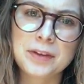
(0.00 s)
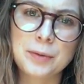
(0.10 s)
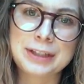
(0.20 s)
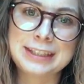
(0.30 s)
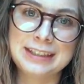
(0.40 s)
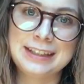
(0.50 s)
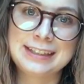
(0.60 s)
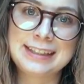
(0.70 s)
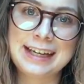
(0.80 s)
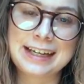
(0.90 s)
which is a
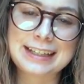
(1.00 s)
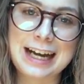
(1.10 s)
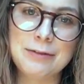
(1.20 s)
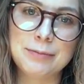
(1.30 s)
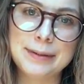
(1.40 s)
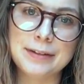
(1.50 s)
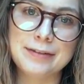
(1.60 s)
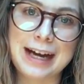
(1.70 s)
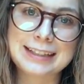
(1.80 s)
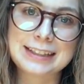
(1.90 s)
distinct type from the
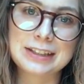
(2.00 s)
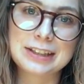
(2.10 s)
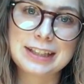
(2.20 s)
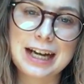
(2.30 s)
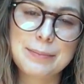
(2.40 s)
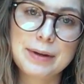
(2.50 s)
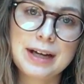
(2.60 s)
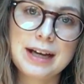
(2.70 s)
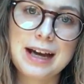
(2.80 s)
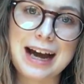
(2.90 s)
vascular type.
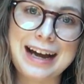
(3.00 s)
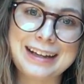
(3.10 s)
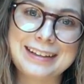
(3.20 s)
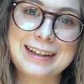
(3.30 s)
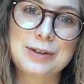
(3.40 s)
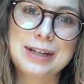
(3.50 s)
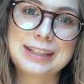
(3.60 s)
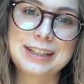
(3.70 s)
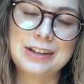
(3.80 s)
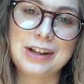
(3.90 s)
I get that
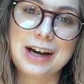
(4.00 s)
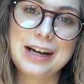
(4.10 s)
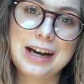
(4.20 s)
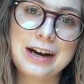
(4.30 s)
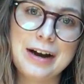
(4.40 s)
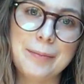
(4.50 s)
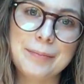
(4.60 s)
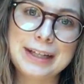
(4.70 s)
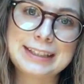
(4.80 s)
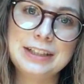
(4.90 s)
question a lot.
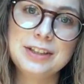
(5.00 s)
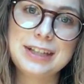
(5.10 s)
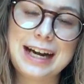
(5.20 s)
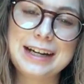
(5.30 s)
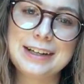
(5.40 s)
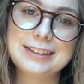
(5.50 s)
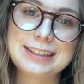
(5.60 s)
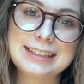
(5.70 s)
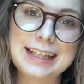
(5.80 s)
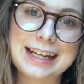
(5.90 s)
It's a new
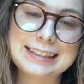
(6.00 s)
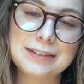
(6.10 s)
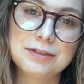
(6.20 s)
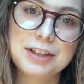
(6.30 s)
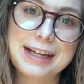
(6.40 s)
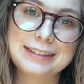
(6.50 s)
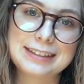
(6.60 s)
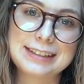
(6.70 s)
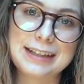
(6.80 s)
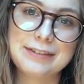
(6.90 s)
diagnosis as of
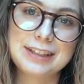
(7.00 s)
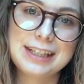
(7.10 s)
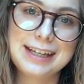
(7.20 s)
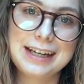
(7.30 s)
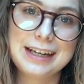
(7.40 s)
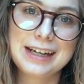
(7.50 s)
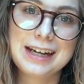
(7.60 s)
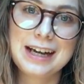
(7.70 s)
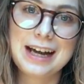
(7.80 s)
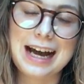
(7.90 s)
2017
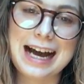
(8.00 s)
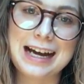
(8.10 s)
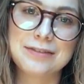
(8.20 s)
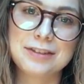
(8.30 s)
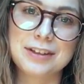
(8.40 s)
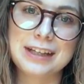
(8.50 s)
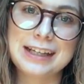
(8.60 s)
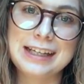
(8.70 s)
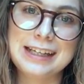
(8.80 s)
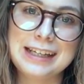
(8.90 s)
after the
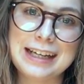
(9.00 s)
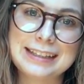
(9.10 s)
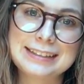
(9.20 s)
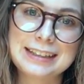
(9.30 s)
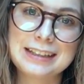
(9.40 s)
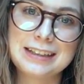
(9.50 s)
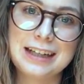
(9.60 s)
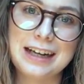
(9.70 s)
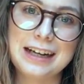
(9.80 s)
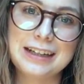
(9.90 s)
EDS
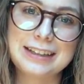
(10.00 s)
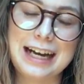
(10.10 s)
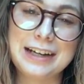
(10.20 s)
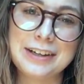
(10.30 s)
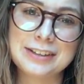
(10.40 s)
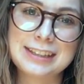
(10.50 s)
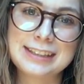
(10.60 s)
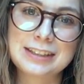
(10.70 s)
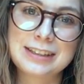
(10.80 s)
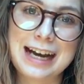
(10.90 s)

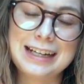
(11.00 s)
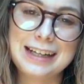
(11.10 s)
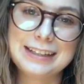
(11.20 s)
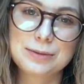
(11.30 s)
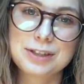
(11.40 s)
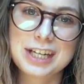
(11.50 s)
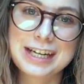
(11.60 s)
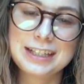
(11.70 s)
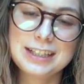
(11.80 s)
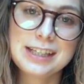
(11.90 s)
diagnosis guidelines were
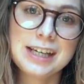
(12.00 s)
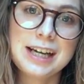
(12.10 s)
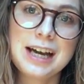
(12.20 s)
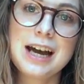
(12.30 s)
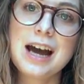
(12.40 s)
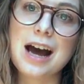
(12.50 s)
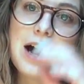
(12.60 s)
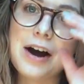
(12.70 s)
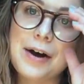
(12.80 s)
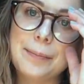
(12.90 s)
changed.
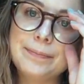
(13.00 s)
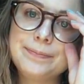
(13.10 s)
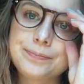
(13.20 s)
And